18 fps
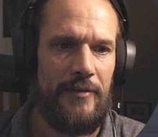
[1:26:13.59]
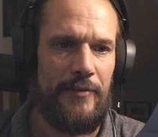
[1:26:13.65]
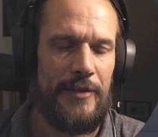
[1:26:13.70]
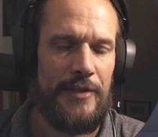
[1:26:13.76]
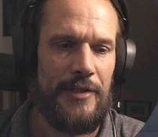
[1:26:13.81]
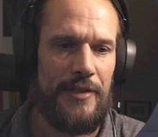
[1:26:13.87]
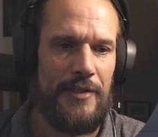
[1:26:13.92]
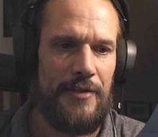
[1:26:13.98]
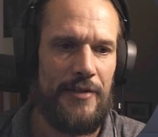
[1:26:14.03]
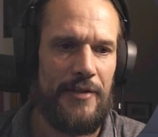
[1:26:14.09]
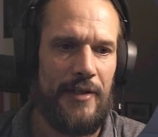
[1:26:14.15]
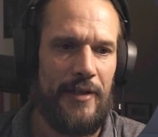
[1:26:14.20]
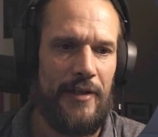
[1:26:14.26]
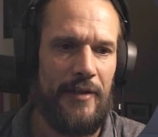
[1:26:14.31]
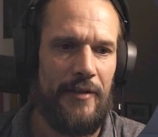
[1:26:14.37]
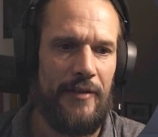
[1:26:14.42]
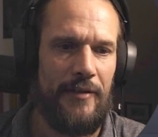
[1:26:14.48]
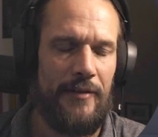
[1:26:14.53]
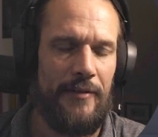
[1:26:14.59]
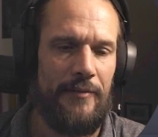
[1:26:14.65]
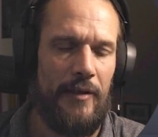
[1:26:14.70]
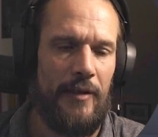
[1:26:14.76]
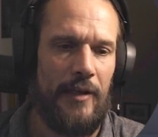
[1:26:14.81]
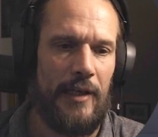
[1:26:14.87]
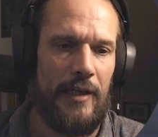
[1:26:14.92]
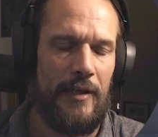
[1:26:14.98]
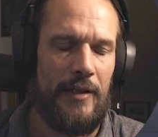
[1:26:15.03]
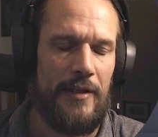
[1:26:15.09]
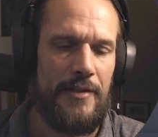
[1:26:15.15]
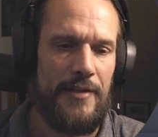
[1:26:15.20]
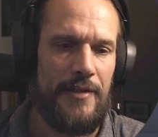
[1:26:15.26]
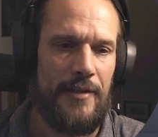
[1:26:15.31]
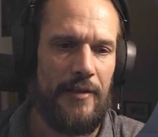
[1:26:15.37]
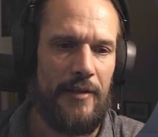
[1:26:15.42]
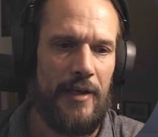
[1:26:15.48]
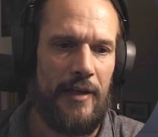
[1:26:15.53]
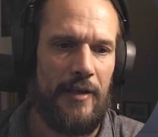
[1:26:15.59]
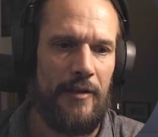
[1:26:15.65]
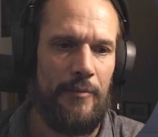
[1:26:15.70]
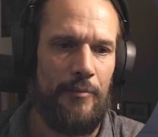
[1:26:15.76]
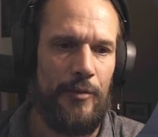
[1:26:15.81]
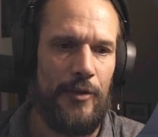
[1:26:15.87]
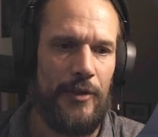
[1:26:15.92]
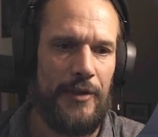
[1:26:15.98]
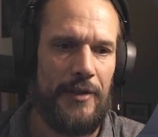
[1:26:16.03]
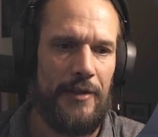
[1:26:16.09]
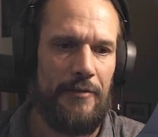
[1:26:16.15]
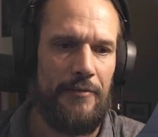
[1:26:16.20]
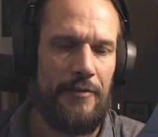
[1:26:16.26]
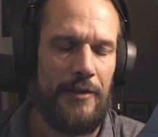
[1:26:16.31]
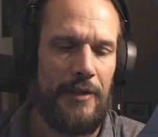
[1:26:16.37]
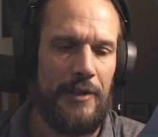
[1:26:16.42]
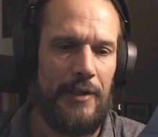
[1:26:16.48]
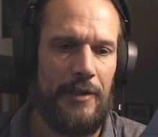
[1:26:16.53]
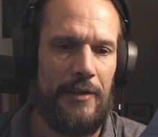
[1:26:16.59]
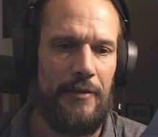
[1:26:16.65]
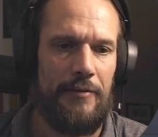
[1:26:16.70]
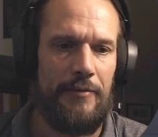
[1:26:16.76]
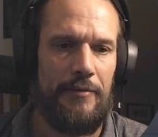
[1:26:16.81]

which is then like that's the anchor pointer for the